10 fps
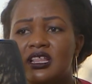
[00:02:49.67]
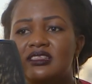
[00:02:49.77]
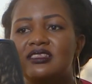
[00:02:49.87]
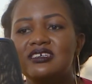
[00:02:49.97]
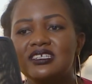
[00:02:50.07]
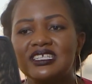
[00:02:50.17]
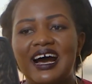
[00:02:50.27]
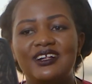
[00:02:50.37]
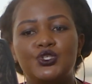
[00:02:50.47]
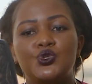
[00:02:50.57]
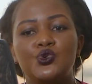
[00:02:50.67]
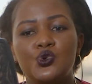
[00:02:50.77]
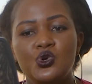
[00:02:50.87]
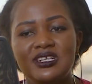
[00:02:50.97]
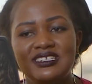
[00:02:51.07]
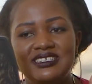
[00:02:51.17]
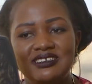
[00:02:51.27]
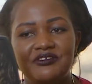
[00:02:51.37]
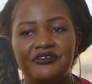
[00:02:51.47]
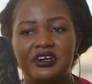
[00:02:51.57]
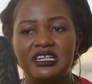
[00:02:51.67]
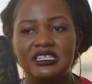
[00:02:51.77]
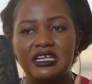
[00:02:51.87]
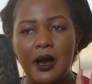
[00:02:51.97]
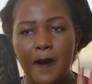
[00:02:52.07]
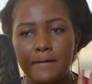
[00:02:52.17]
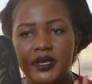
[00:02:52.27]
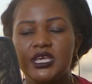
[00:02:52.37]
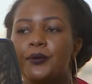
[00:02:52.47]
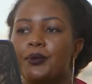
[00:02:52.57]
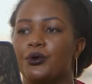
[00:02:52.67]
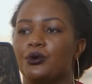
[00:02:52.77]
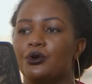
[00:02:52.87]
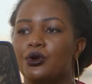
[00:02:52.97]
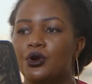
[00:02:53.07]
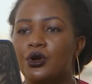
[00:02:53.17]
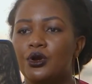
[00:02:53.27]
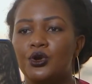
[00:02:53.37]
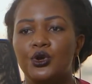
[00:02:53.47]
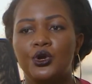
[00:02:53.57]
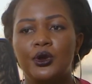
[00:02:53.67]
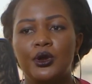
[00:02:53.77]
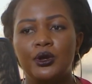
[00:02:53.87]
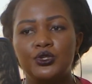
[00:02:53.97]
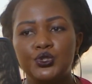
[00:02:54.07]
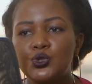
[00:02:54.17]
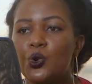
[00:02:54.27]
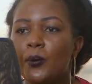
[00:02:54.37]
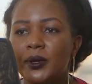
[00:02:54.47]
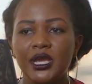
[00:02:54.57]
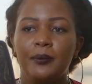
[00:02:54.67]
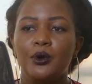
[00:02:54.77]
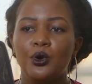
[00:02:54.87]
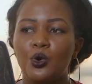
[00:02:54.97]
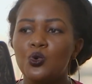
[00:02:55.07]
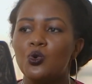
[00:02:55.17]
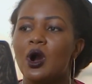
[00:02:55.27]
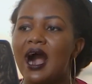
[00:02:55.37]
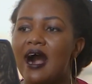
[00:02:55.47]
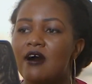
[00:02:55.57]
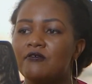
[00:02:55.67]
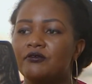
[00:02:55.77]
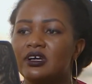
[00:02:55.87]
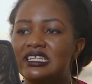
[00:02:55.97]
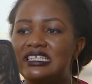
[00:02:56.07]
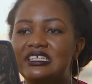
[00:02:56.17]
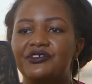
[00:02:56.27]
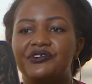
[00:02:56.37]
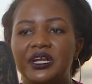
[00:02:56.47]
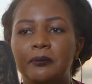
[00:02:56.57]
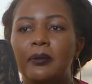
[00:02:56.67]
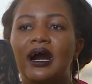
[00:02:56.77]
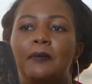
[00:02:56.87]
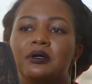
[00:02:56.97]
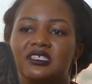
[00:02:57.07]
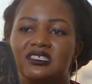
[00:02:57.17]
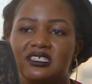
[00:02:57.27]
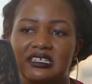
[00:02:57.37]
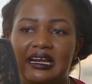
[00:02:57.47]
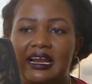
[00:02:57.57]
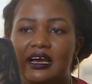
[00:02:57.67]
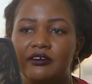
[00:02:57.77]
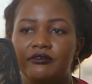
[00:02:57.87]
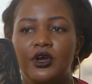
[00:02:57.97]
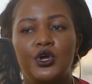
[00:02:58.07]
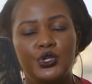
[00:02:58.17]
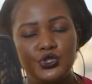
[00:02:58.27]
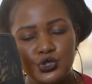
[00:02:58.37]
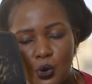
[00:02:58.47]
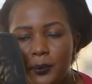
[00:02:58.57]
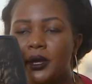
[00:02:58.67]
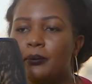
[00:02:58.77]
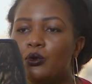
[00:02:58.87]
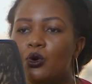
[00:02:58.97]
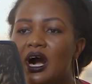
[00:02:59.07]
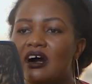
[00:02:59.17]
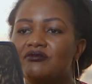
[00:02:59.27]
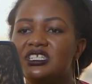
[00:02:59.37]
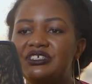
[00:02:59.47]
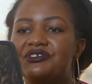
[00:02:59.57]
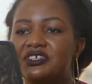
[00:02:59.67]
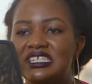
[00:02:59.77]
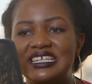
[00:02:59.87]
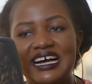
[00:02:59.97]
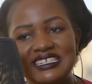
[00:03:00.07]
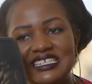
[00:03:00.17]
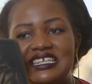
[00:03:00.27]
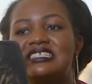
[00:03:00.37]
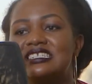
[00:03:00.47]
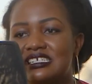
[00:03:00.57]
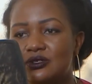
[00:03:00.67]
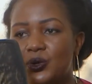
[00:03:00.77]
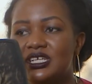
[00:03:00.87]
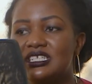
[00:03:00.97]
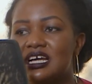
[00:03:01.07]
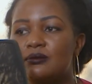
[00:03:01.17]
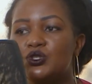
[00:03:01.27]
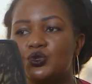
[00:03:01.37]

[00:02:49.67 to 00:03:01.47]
These are two different people. Two people who have different purposes in life. Two people have different agenda when it comes